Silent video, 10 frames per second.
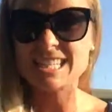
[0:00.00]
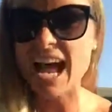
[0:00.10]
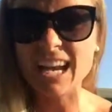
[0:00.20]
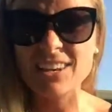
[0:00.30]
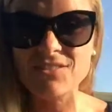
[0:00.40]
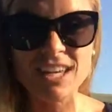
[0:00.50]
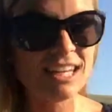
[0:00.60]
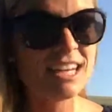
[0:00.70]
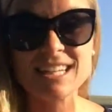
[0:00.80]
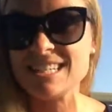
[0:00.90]
It's not
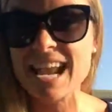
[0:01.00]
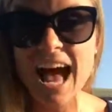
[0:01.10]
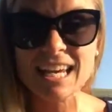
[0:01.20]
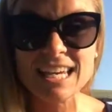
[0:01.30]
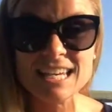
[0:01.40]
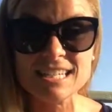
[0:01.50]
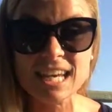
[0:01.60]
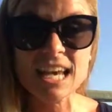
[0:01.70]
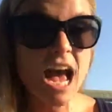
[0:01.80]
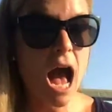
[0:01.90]
convenient. It's not
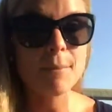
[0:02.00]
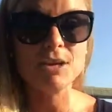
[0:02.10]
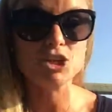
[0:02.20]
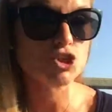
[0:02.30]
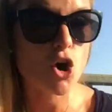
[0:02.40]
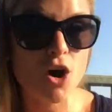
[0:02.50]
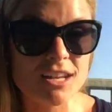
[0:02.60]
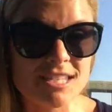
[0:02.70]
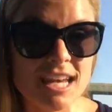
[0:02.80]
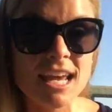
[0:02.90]
easy. I'm
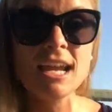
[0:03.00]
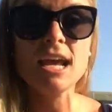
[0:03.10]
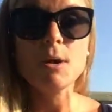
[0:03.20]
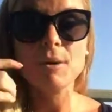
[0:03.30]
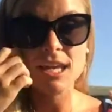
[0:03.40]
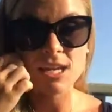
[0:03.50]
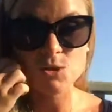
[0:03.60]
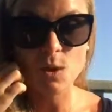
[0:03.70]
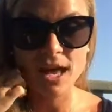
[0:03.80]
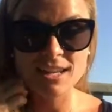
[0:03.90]
exhausted. But
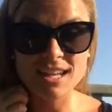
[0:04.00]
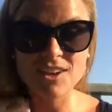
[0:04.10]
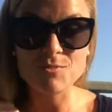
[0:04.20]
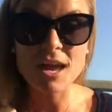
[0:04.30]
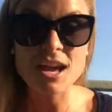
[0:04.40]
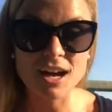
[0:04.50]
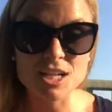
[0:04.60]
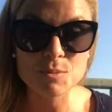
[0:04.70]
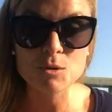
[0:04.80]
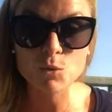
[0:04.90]
guess what? If my
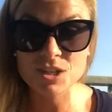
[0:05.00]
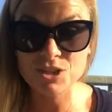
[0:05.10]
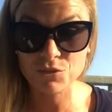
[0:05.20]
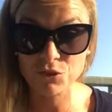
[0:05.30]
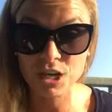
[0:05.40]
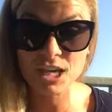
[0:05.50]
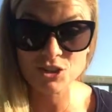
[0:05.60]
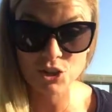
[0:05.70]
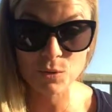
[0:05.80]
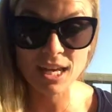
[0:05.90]
husband wants to
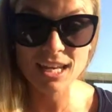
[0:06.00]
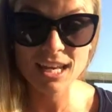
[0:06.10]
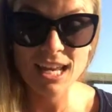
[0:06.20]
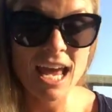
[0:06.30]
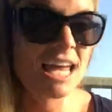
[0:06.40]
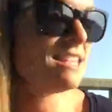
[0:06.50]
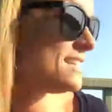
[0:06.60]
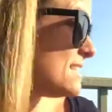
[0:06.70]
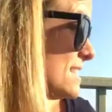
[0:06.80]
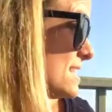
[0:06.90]
freaking do it, and
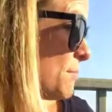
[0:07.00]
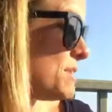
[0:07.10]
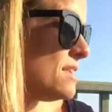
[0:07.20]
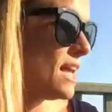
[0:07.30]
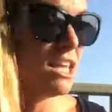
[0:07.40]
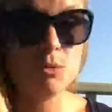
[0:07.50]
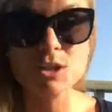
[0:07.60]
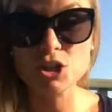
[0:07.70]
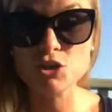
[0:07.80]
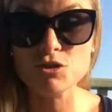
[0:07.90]
this is something that he
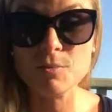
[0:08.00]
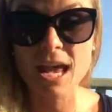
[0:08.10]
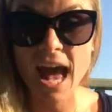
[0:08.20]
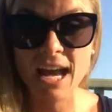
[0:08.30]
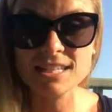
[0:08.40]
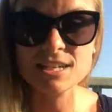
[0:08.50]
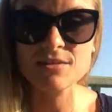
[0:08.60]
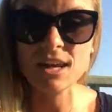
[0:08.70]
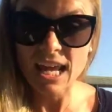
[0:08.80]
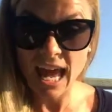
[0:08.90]
wants to do to be active